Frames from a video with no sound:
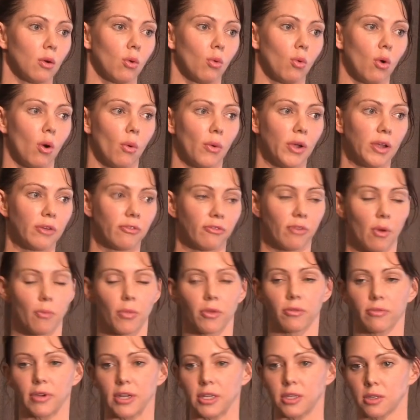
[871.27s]
What we, from
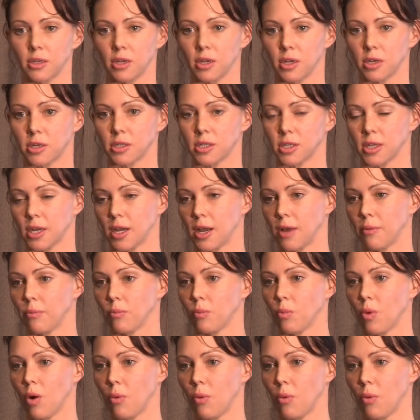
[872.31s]
the research, um,